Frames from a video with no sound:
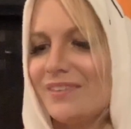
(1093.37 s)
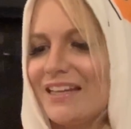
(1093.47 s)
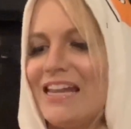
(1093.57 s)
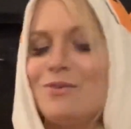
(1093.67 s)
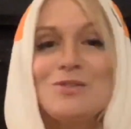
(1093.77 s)

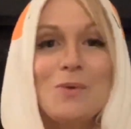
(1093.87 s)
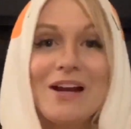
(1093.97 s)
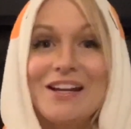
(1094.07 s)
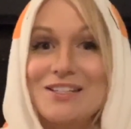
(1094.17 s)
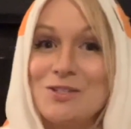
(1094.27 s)
He was
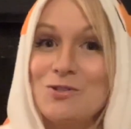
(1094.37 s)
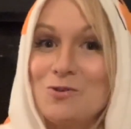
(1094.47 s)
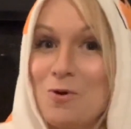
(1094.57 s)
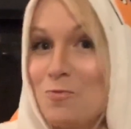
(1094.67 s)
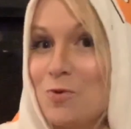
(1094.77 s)
wearing his
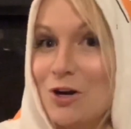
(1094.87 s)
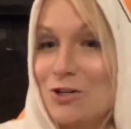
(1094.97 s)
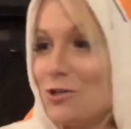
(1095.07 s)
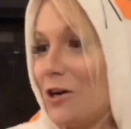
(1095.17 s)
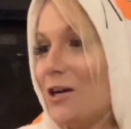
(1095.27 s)
usual
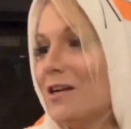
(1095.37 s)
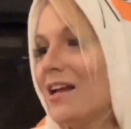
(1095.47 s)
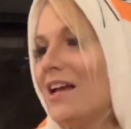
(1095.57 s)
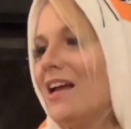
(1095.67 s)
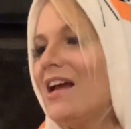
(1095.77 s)
work shirt,
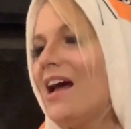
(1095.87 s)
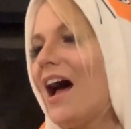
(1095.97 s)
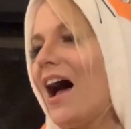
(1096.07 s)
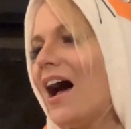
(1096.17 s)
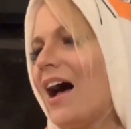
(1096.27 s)

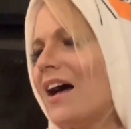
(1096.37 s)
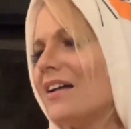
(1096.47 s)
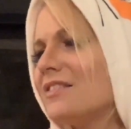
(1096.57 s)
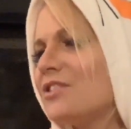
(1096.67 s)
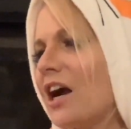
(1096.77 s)

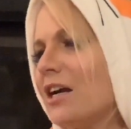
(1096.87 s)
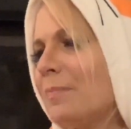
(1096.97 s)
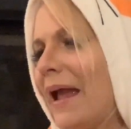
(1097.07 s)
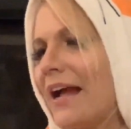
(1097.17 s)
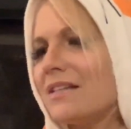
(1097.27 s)

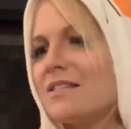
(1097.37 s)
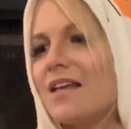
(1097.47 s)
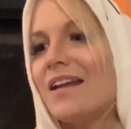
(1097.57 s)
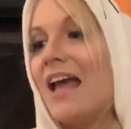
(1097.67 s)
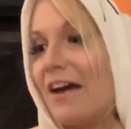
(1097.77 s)
dark pants,
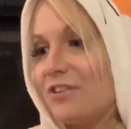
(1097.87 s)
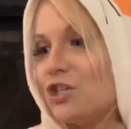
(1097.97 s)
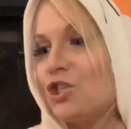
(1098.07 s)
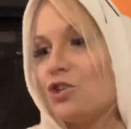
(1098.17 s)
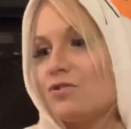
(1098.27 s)
and heavy
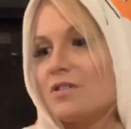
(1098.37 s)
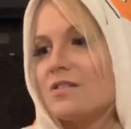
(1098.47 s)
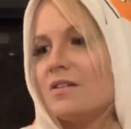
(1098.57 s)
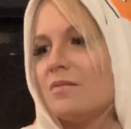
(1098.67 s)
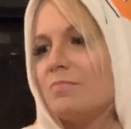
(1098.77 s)
shoes.